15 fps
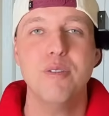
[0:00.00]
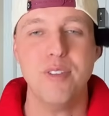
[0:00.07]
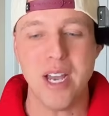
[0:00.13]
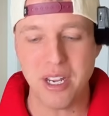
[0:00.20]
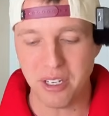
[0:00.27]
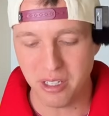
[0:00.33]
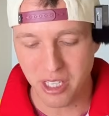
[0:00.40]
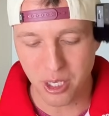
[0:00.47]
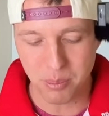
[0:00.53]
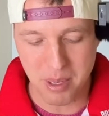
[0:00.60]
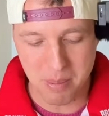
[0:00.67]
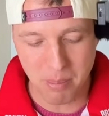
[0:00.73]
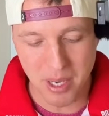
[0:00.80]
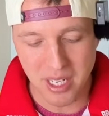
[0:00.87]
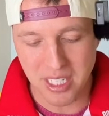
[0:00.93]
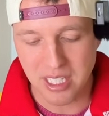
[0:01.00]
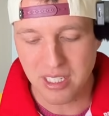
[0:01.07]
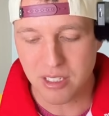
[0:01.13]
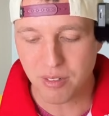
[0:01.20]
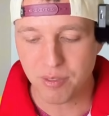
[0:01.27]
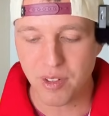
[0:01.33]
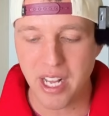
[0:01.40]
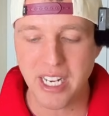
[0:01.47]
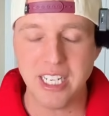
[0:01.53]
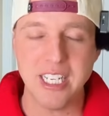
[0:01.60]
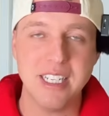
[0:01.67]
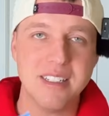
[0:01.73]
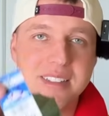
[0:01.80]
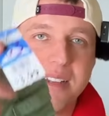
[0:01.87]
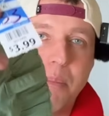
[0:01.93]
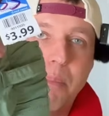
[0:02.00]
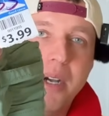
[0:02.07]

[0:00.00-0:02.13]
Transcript: found a little bit of money. You're flying into some